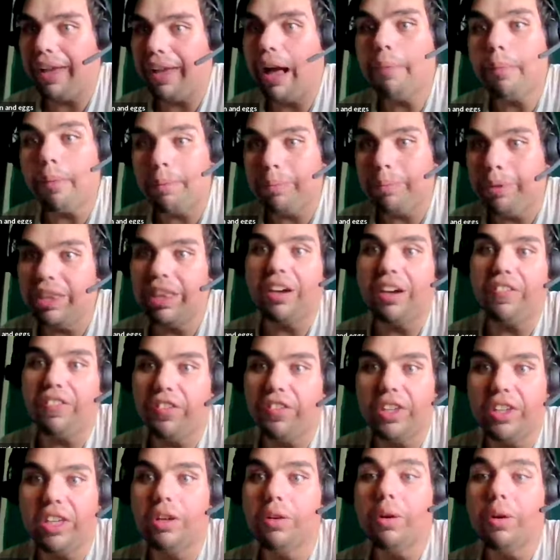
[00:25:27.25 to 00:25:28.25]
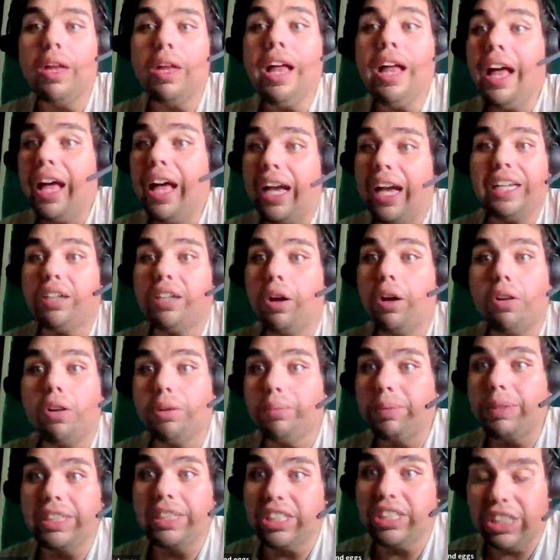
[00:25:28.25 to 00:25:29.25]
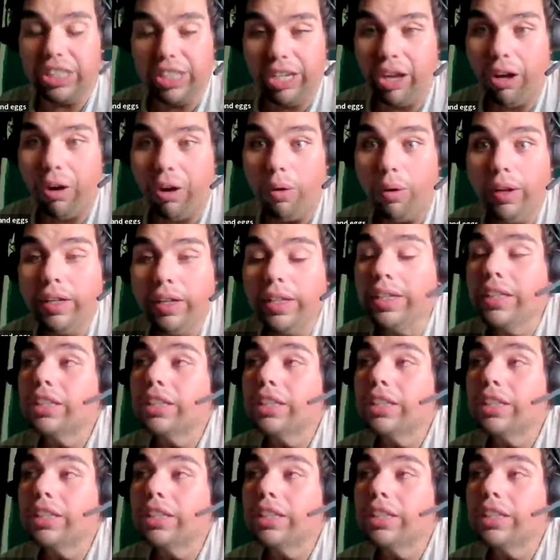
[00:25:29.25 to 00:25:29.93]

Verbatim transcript: and I'm gonna be there for you. And he told him, he said, No.